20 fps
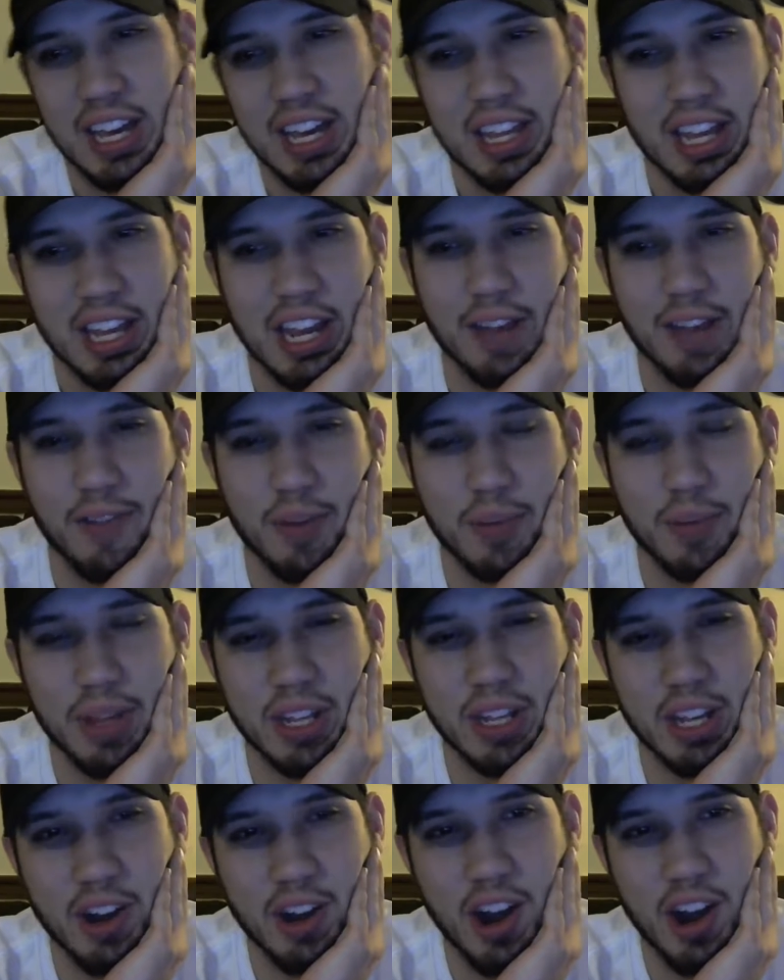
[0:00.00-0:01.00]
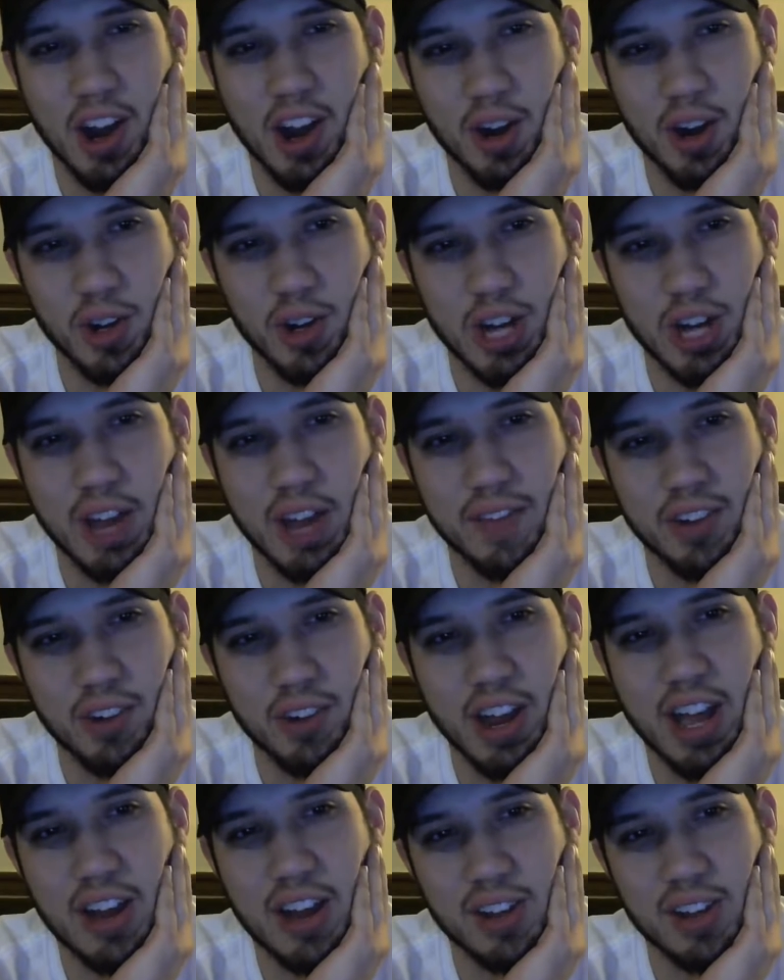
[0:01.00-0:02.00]
Like, if I'm in the car driving
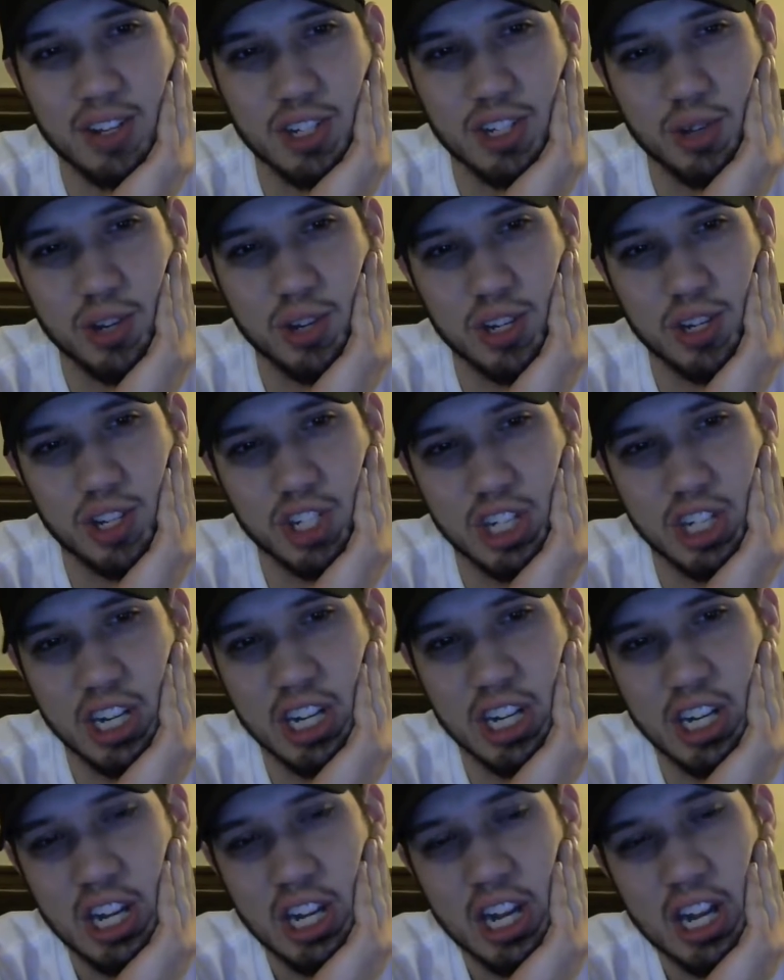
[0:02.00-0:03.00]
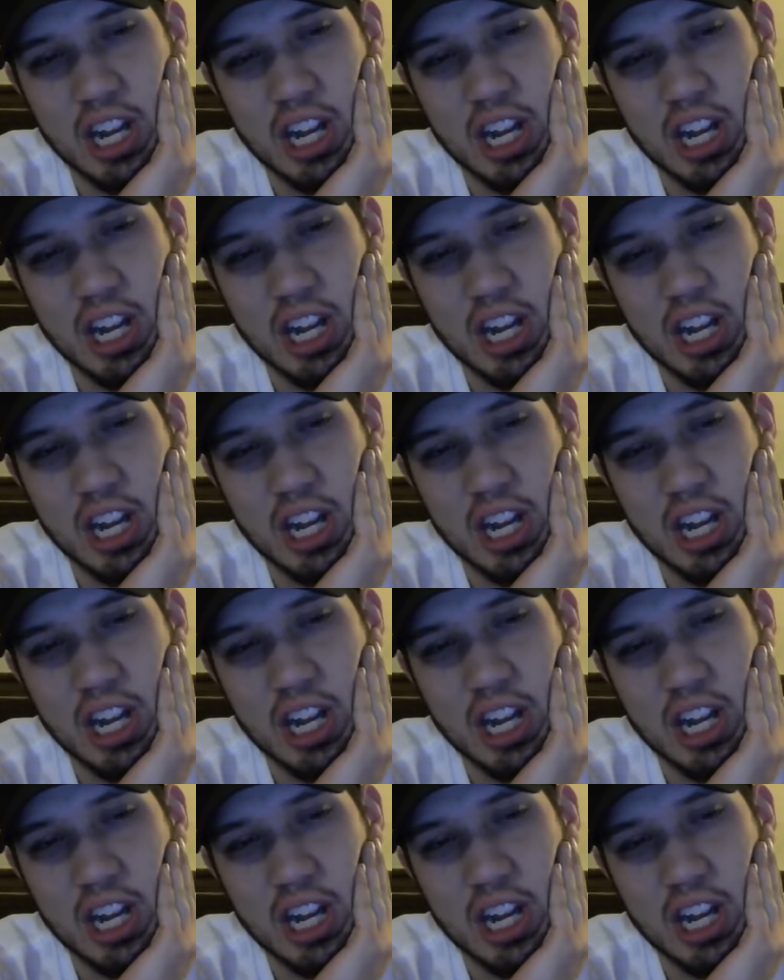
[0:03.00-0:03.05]
around and doing shit,